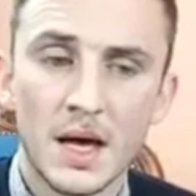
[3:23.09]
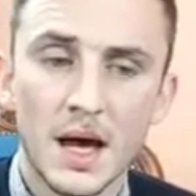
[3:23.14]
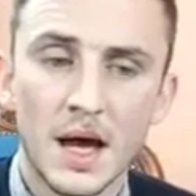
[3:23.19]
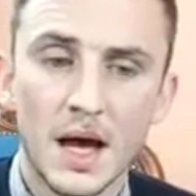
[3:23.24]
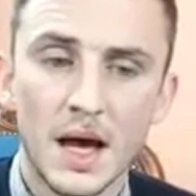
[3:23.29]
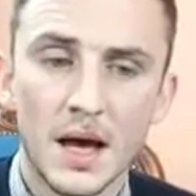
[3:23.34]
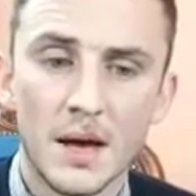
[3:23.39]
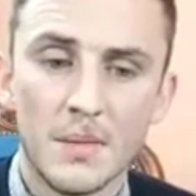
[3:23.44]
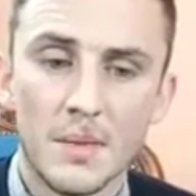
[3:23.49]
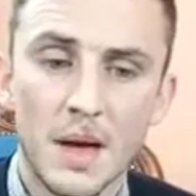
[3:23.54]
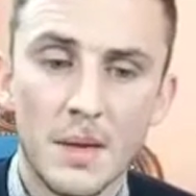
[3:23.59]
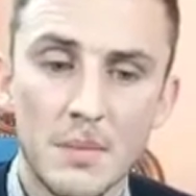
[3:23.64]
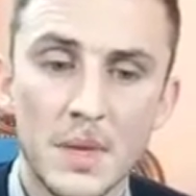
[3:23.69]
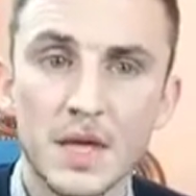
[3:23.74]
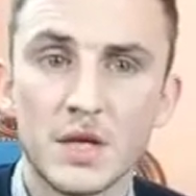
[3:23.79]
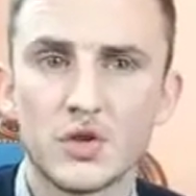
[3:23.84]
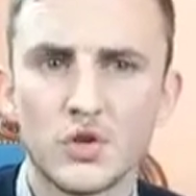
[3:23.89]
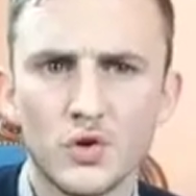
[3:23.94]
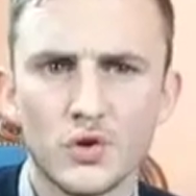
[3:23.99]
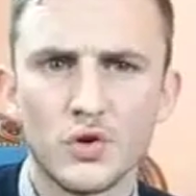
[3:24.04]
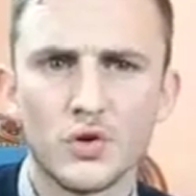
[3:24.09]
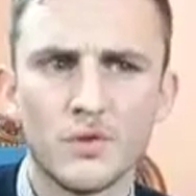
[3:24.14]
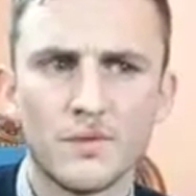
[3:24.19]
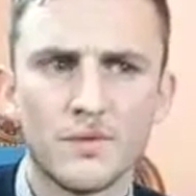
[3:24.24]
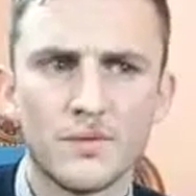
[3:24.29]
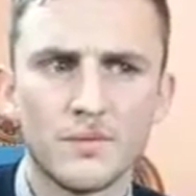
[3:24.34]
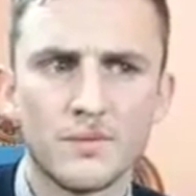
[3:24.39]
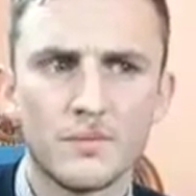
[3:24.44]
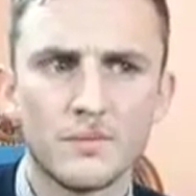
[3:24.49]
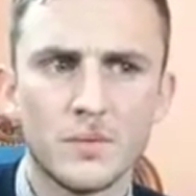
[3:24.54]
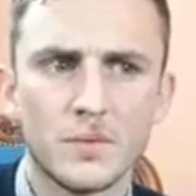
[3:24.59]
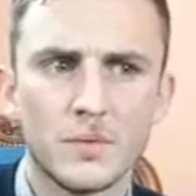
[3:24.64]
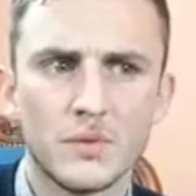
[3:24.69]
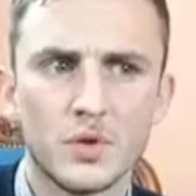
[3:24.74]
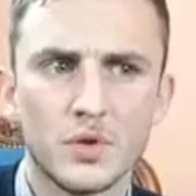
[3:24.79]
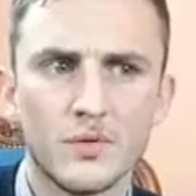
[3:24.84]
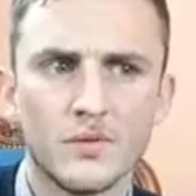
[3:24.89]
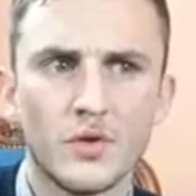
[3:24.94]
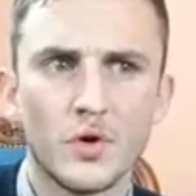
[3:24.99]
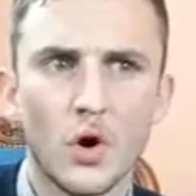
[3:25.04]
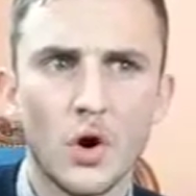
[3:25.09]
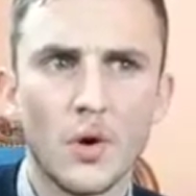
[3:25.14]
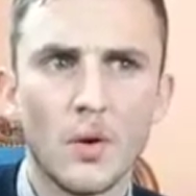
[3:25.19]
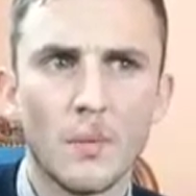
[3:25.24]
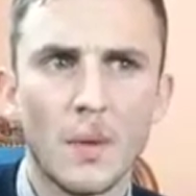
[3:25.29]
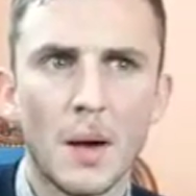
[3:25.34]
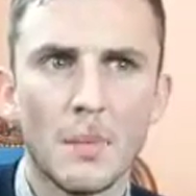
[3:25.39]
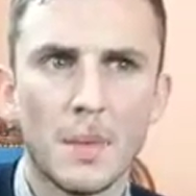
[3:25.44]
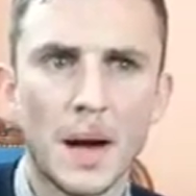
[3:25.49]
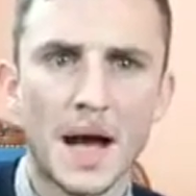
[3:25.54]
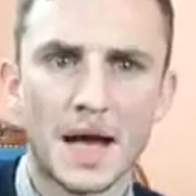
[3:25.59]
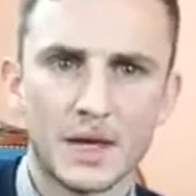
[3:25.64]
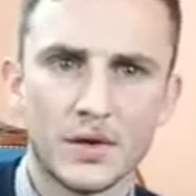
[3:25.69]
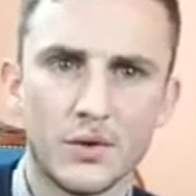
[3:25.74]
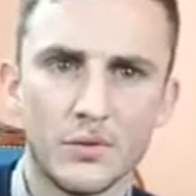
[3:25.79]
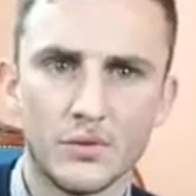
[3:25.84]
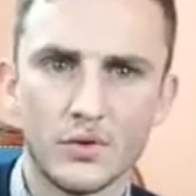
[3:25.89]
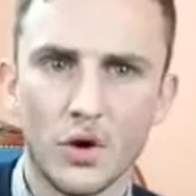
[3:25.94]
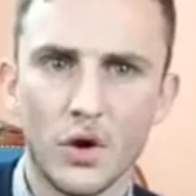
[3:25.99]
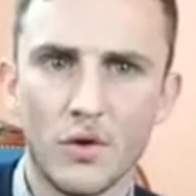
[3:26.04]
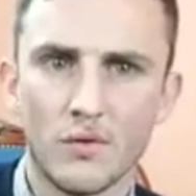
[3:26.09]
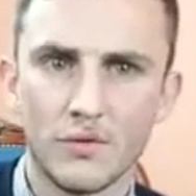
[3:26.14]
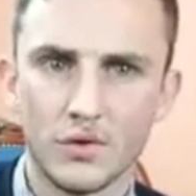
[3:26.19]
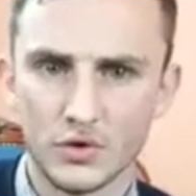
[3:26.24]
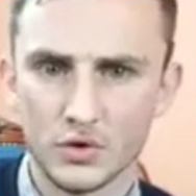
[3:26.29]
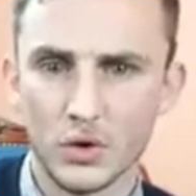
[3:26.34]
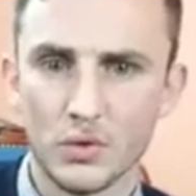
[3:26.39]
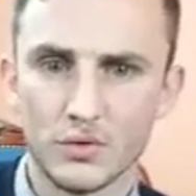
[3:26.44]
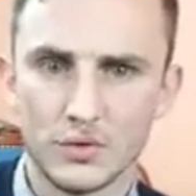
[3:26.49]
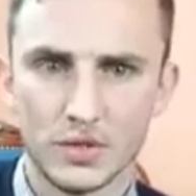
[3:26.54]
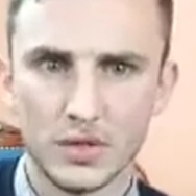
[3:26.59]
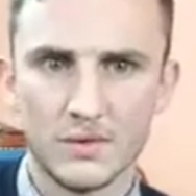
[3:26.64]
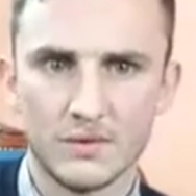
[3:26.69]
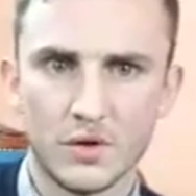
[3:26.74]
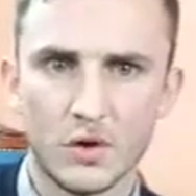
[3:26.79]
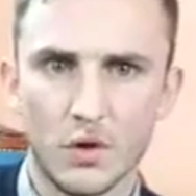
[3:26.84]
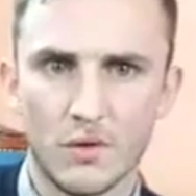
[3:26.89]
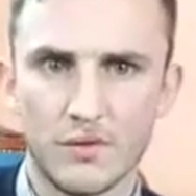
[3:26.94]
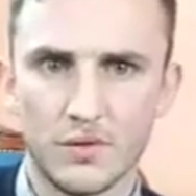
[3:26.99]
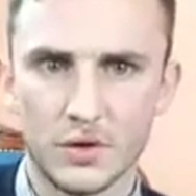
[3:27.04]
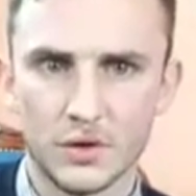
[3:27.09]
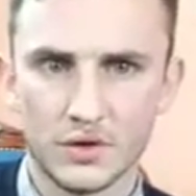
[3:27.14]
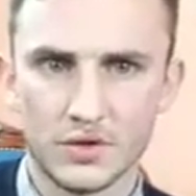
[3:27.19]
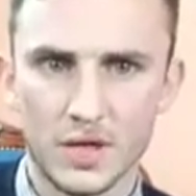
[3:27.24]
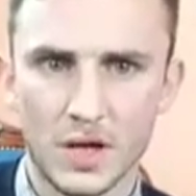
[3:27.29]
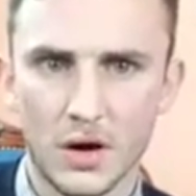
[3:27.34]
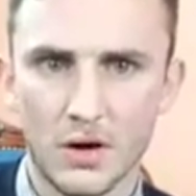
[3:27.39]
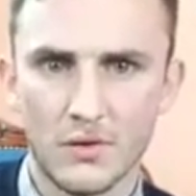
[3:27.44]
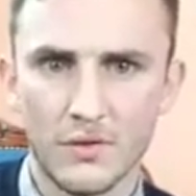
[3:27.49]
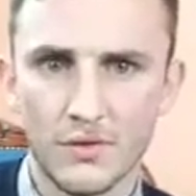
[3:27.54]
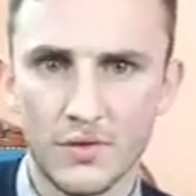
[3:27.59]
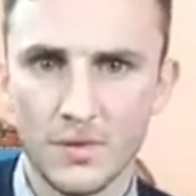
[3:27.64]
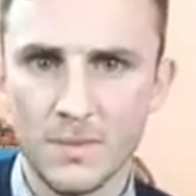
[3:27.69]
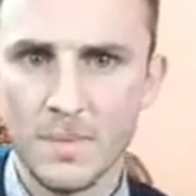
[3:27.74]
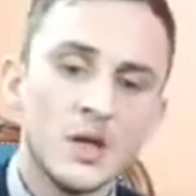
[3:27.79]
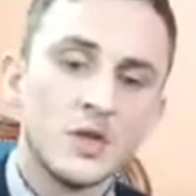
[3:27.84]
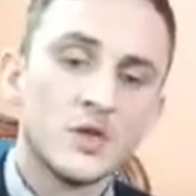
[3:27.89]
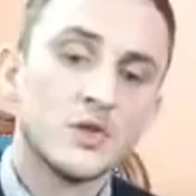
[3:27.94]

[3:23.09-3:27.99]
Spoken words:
and make sure you've got a background of results that you've got for yourself.